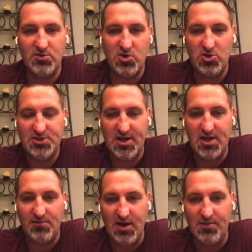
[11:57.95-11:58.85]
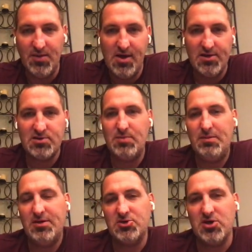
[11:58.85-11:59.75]
negotiating, right? So
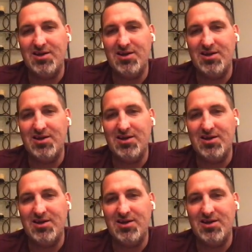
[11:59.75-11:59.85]
maybe they're trying